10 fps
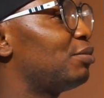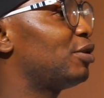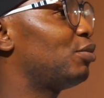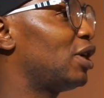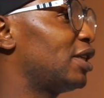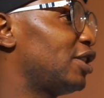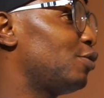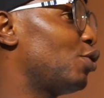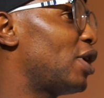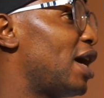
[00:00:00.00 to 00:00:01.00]
Ahmed Bola
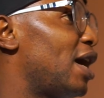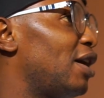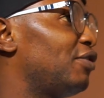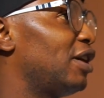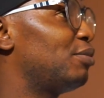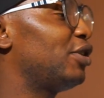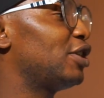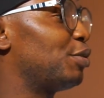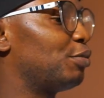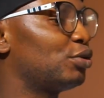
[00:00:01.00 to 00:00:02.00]
Tinubu have
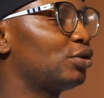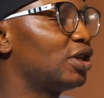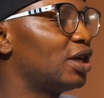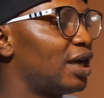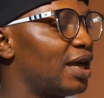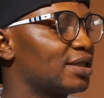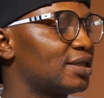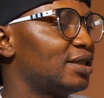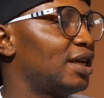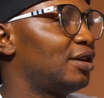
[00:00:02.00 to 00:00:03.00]
these people
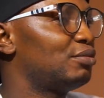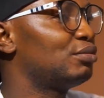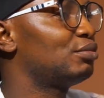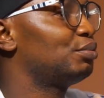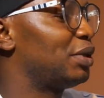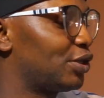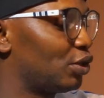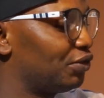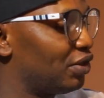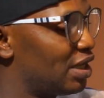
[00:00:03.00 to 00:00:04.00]
as
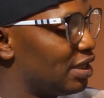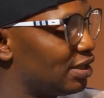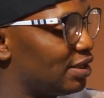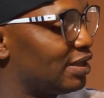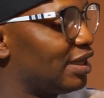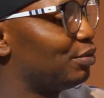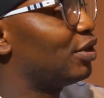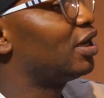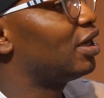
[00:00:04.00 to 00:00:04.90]
part of his team.